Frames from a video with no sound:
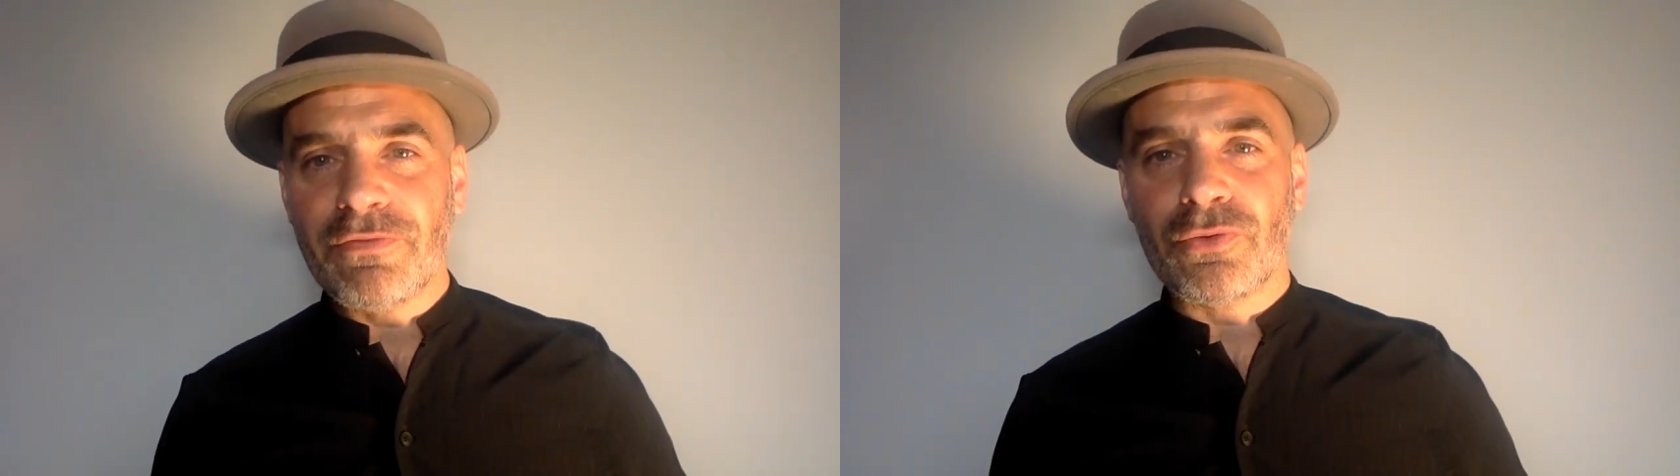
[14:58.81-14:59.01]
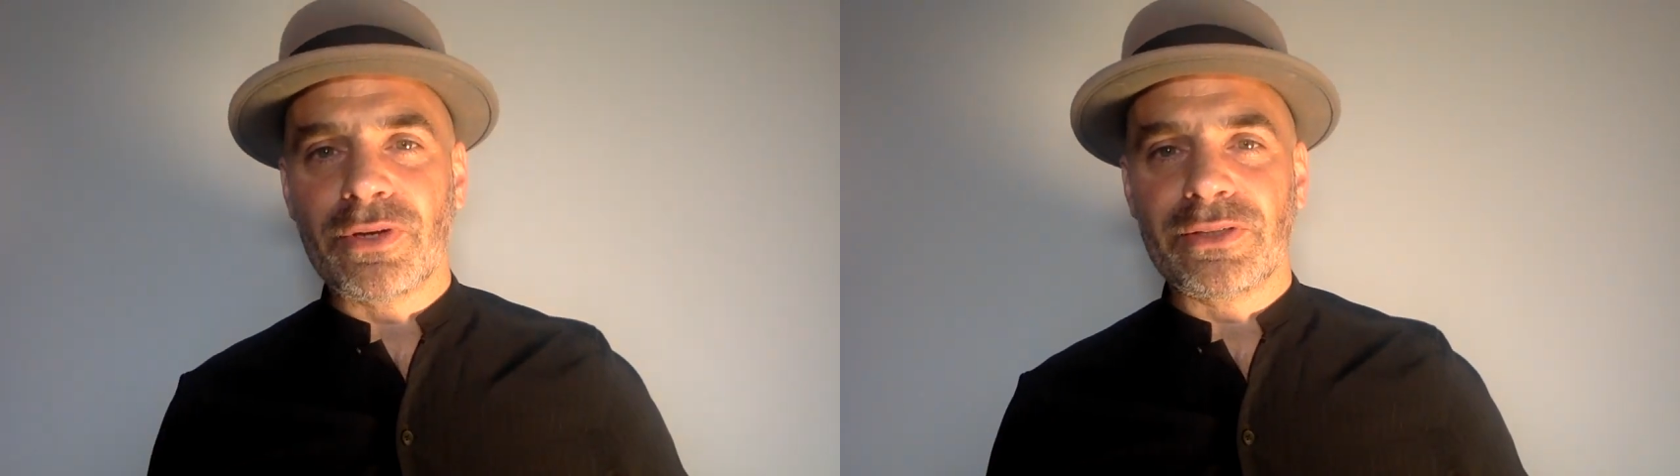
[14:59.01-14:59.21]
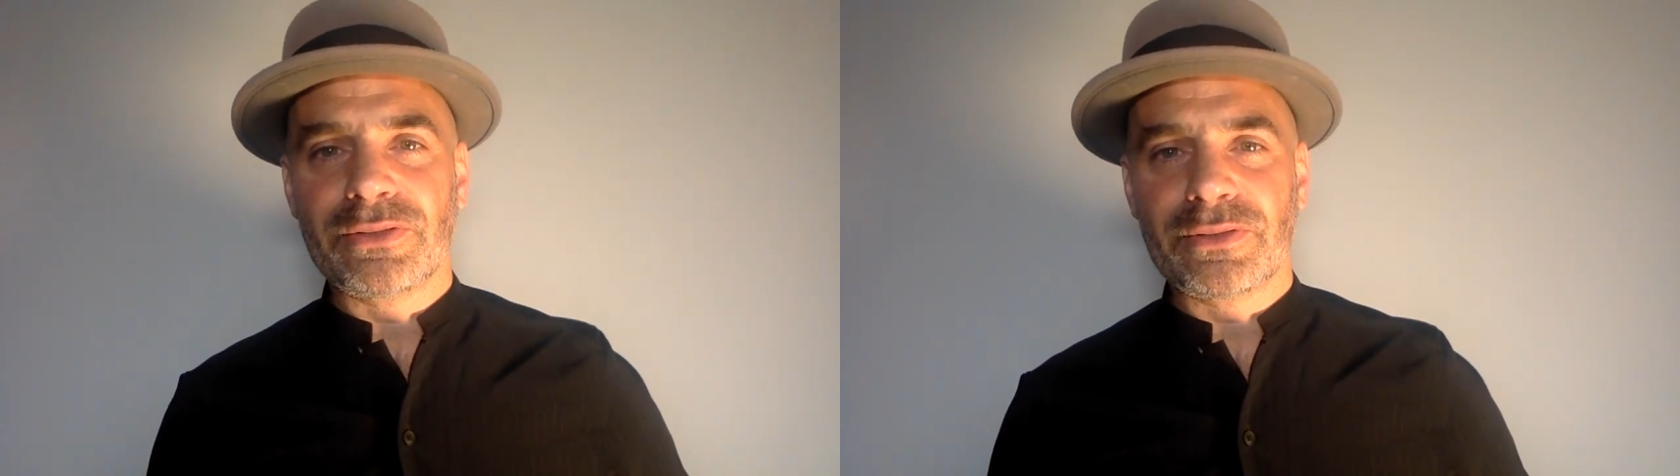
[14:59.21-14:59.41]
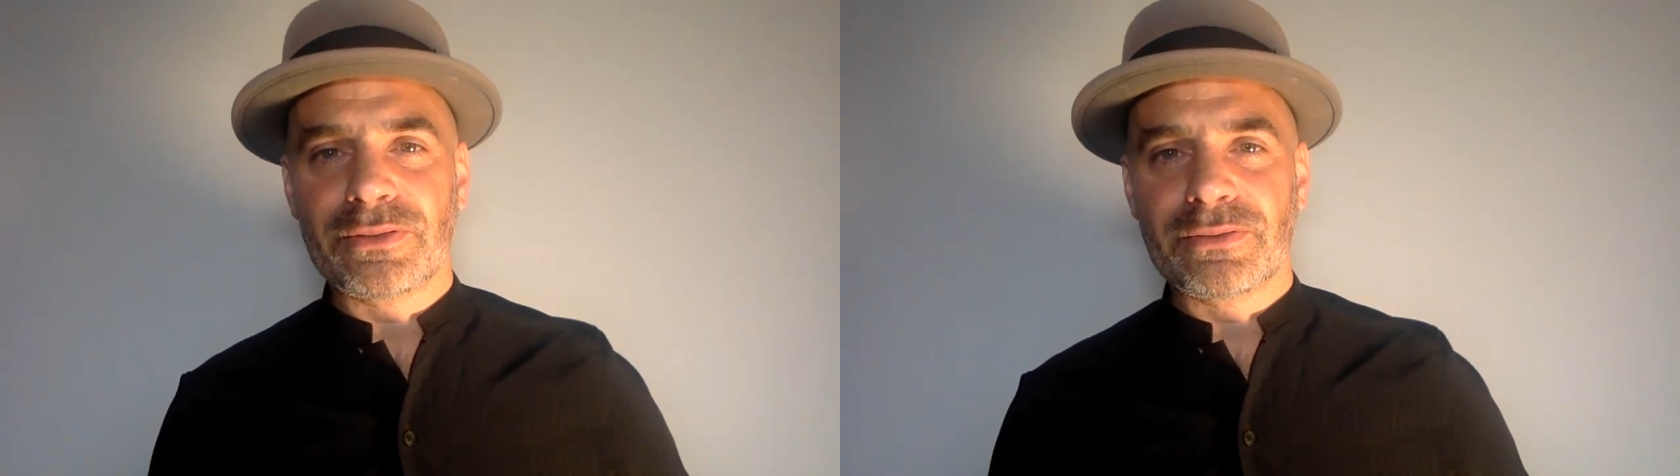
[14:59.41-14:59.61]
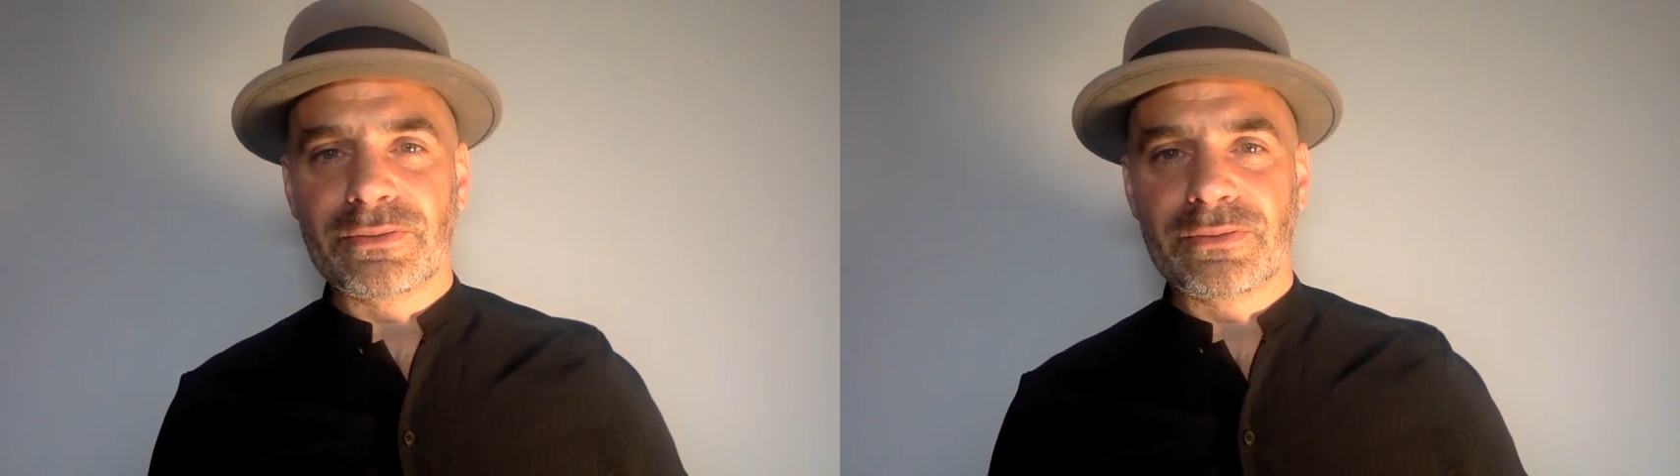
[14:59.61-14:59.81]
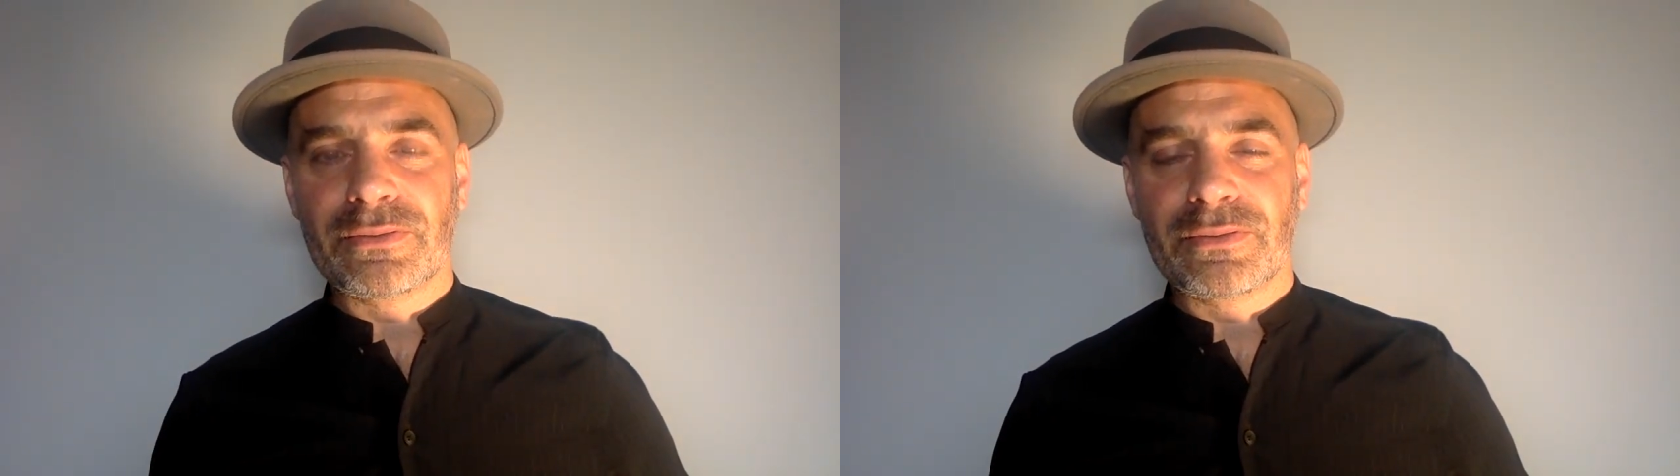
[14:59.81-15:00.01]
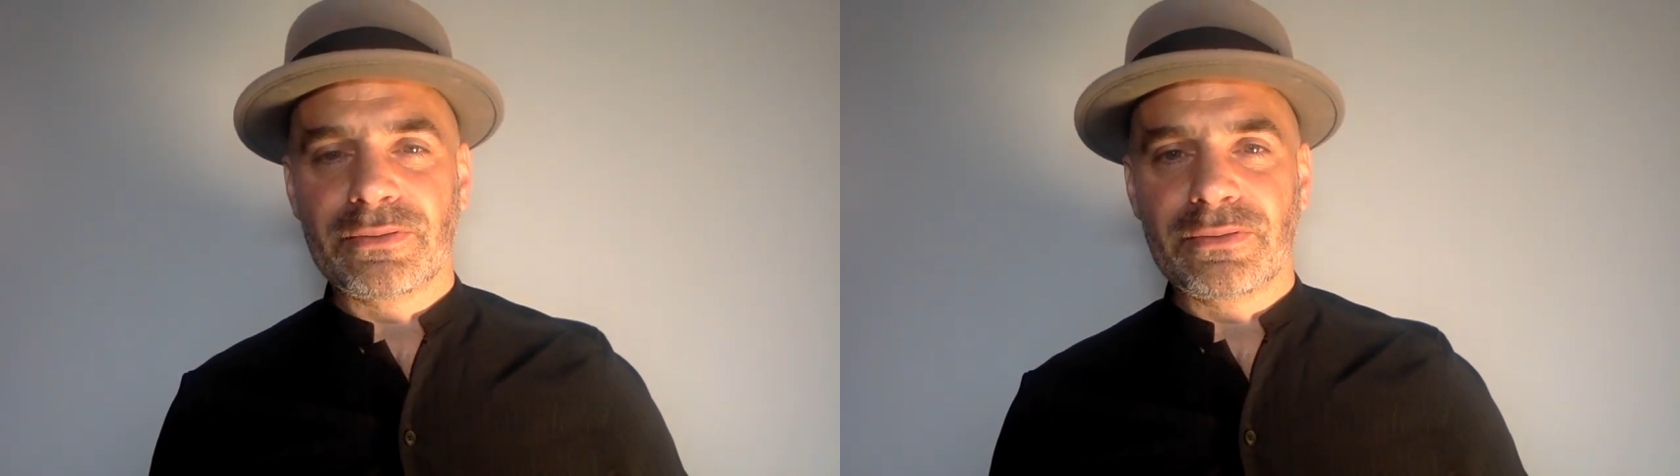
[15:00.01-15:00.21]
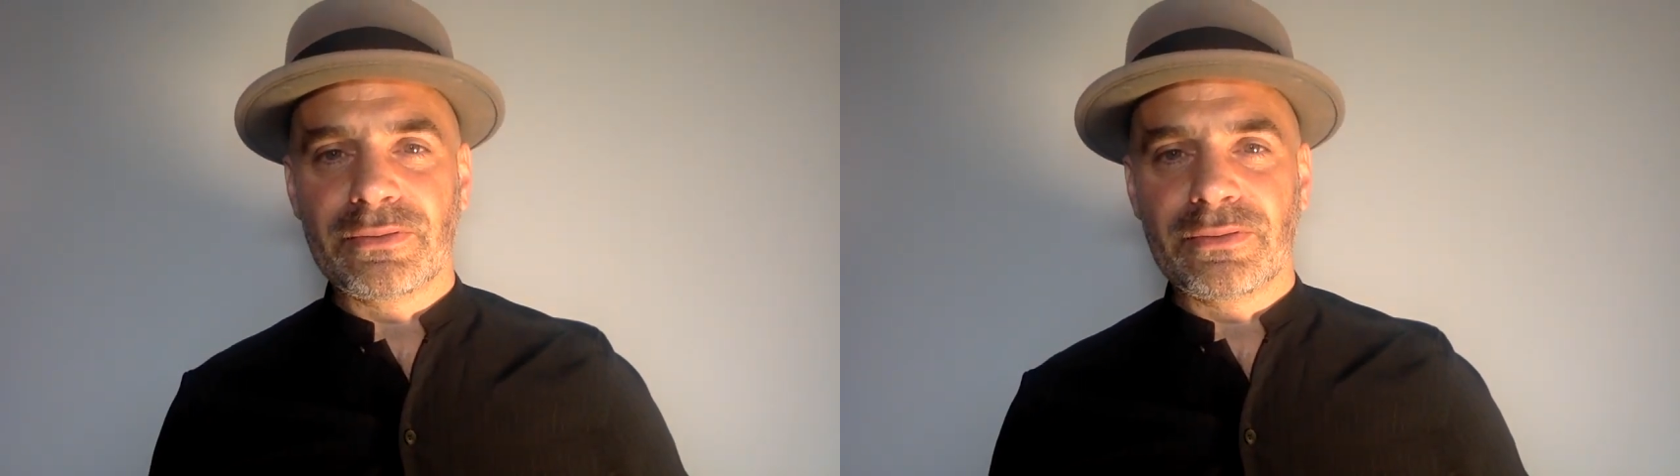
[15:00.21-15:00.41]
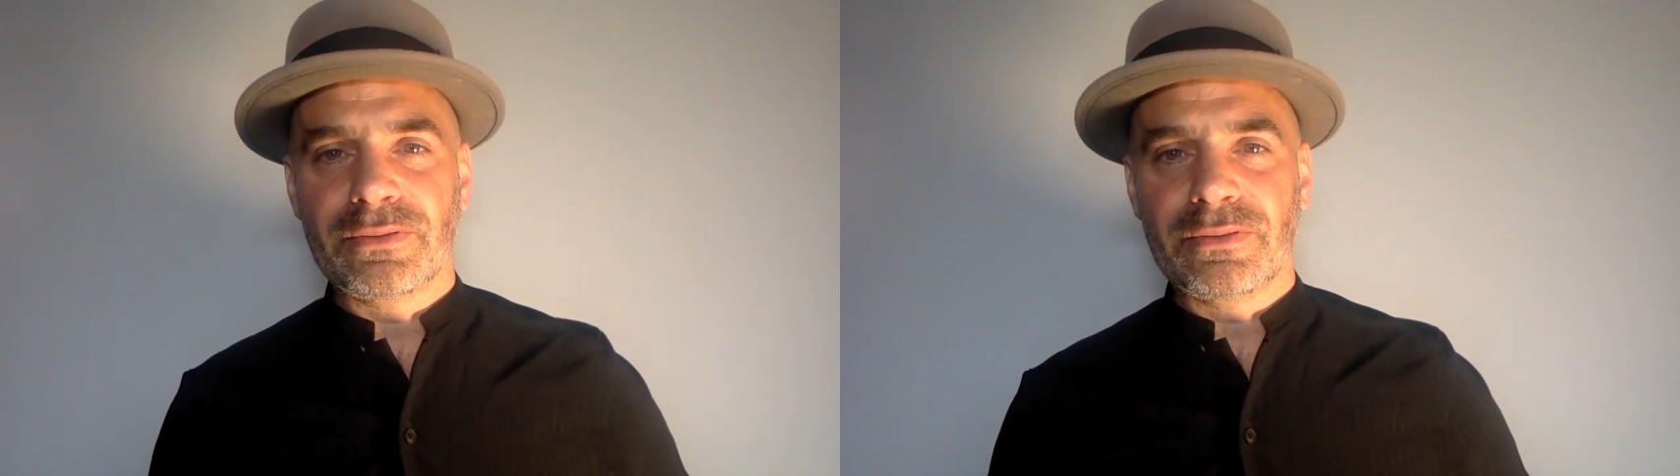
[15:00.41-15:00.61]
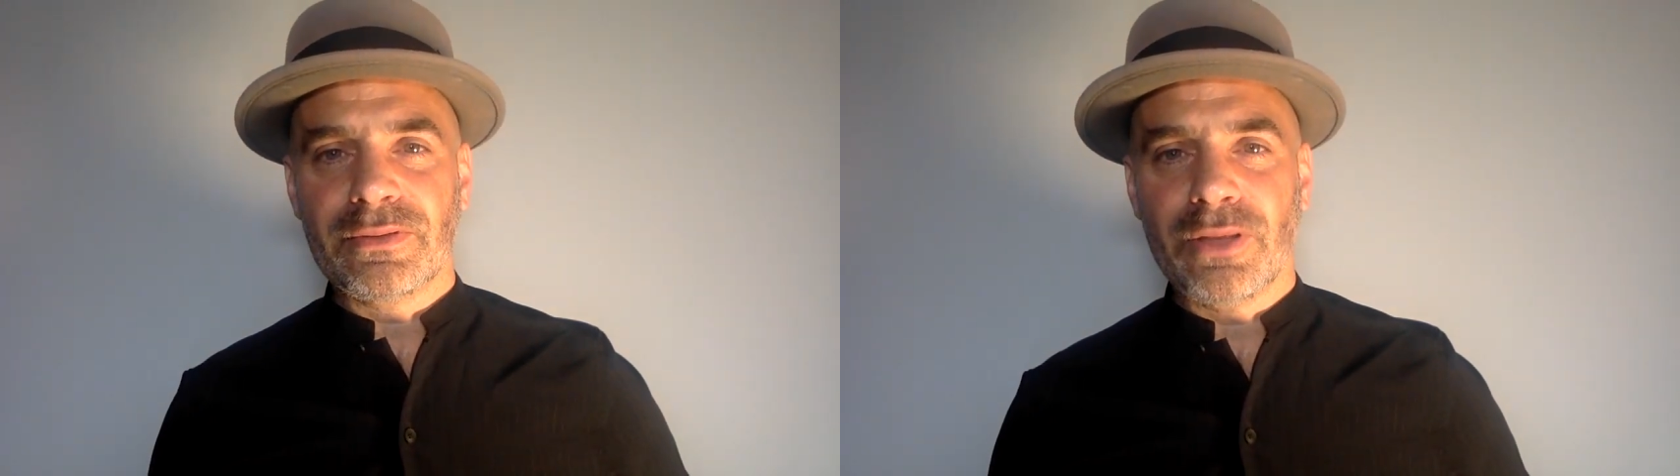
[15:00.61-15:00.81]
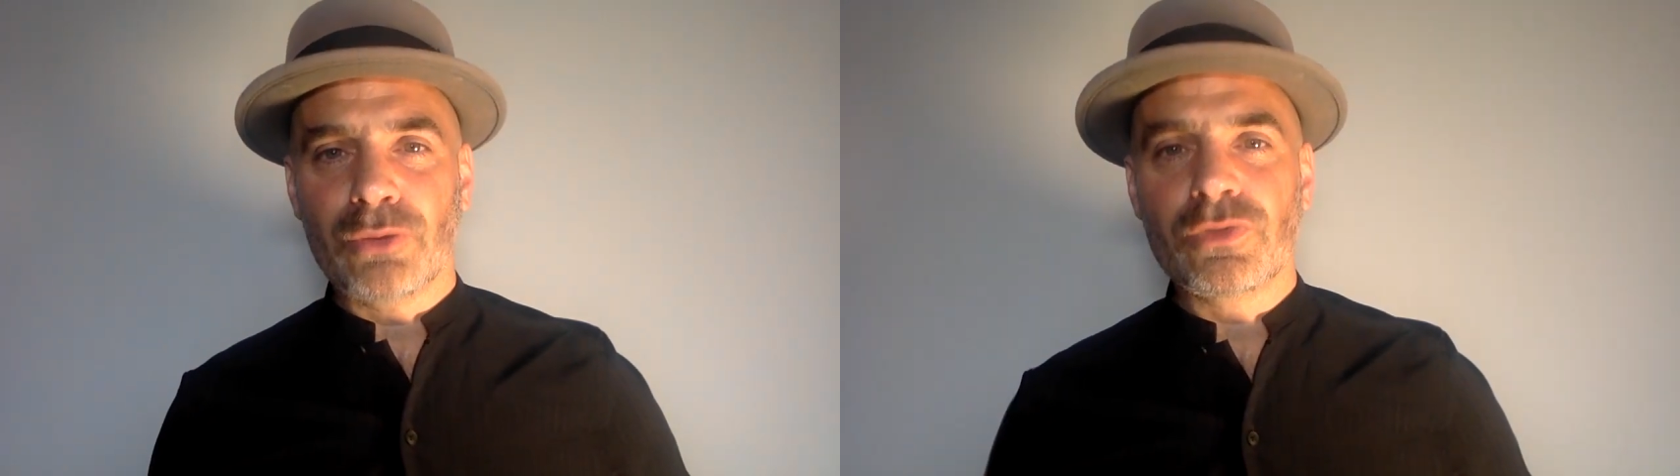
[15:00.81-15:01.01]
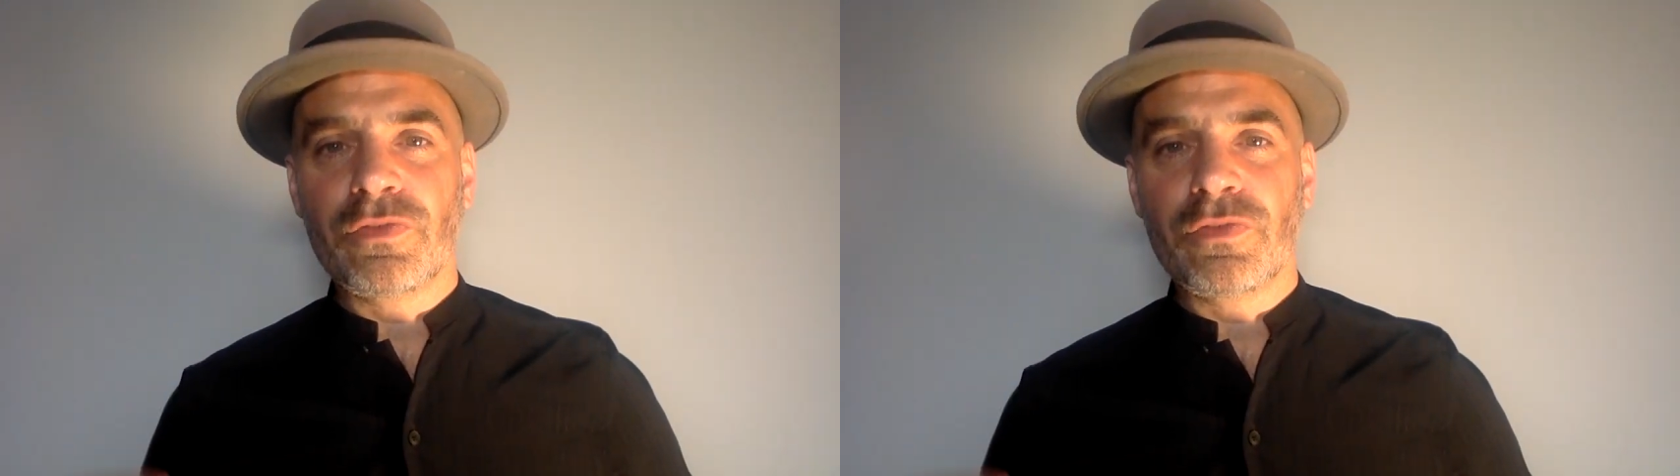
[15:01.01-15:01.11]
voice, Those